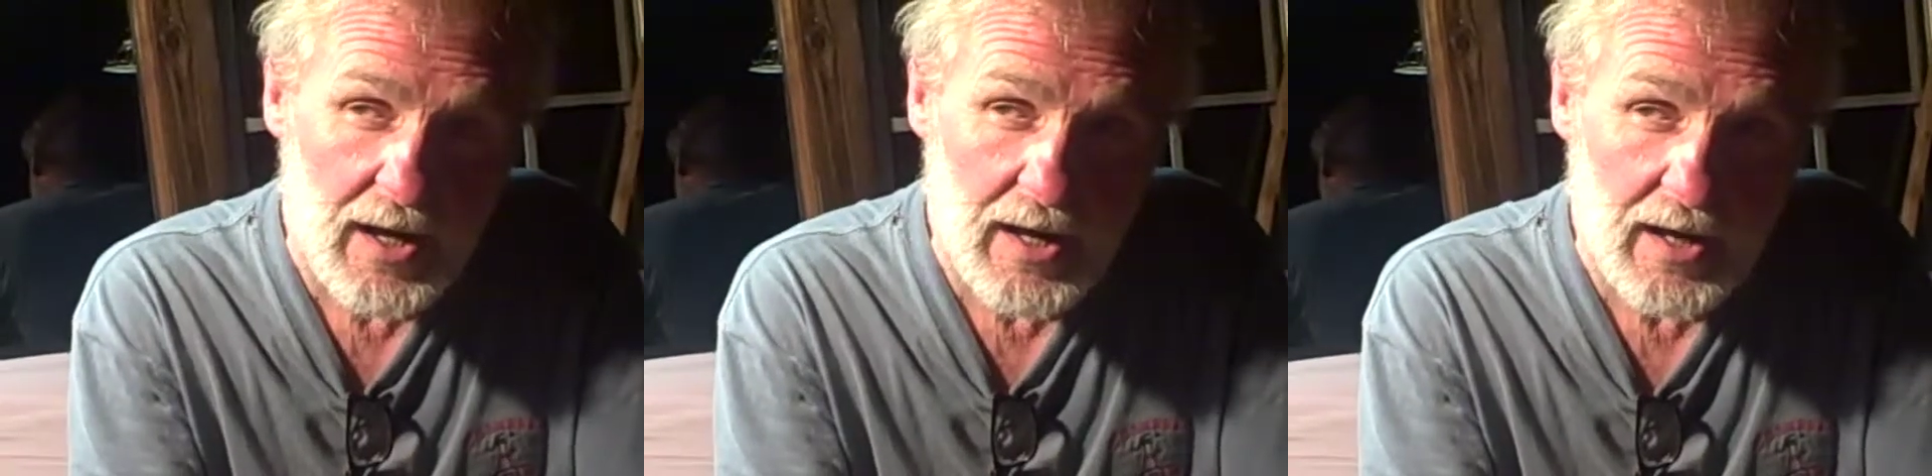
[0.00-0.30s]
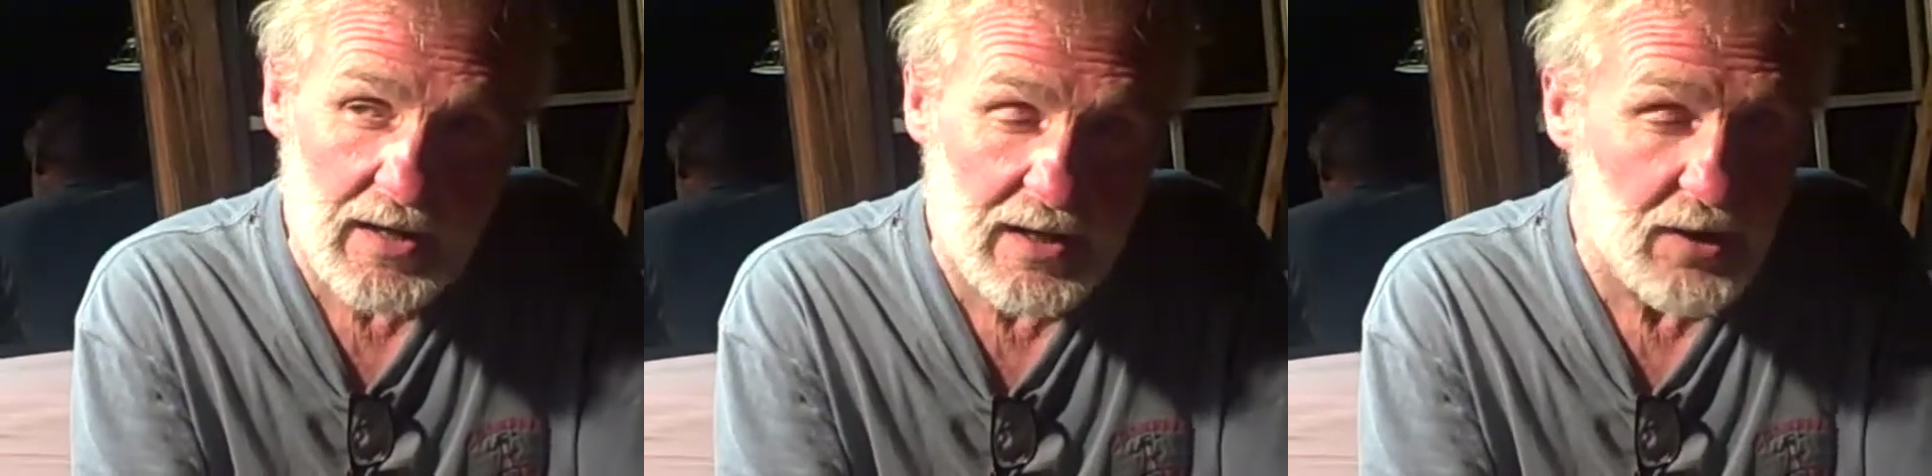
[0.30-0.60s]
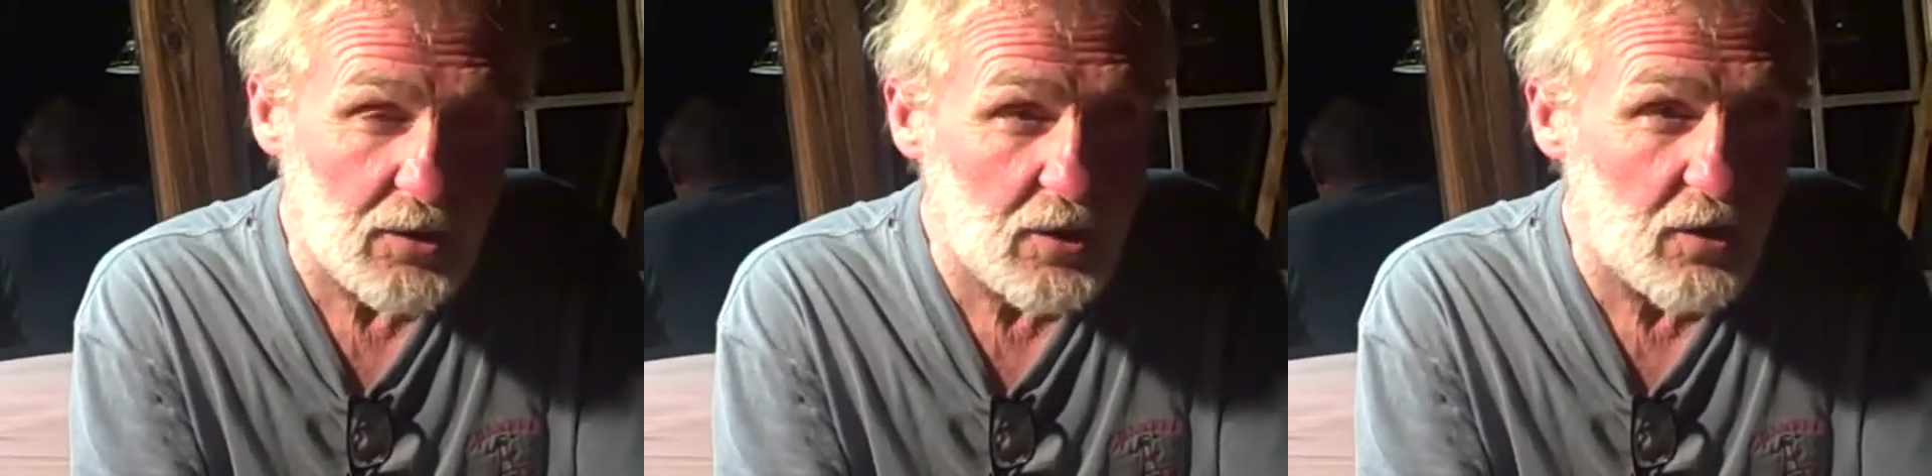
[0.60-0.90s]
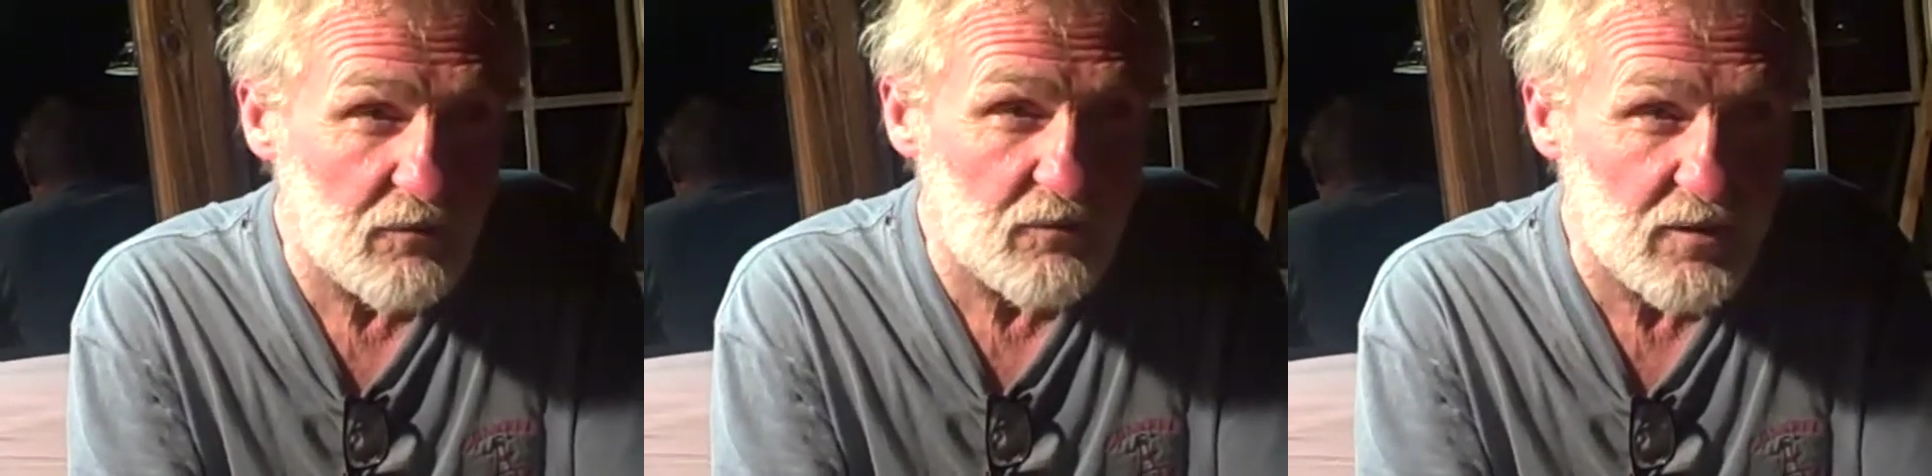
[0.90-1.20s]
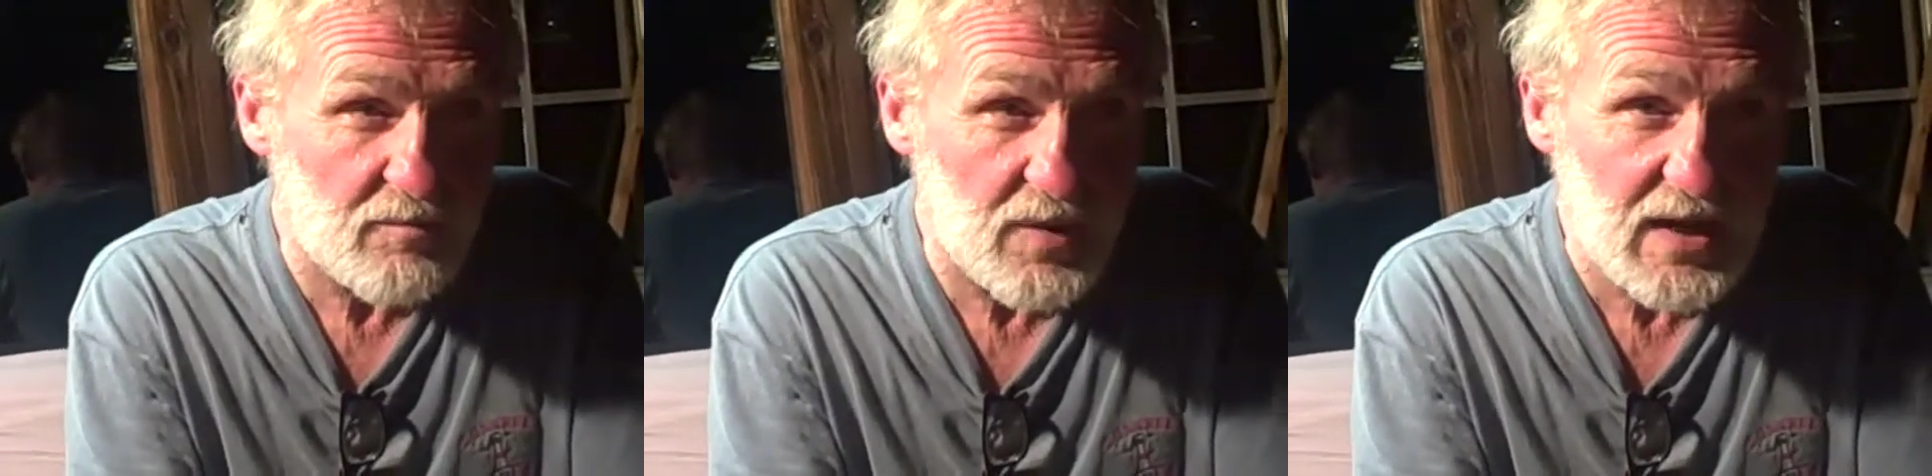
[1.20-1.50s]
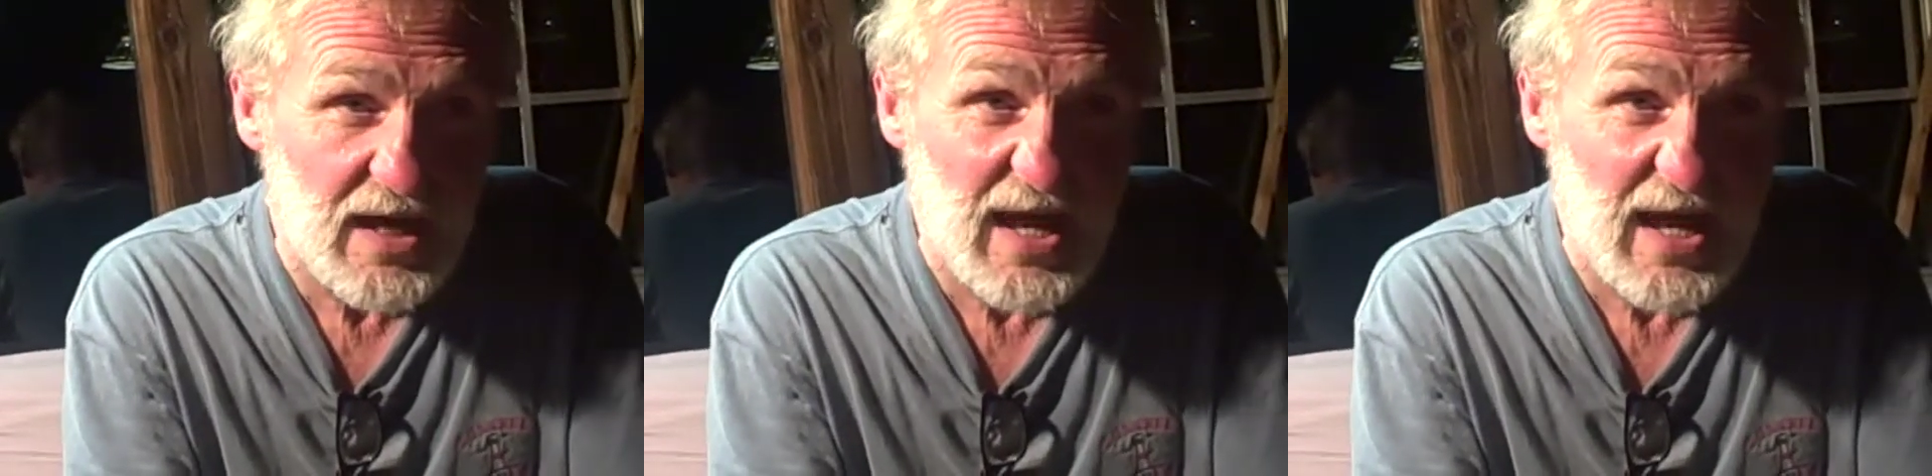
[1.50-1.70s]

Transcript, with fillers: And he'd look over at me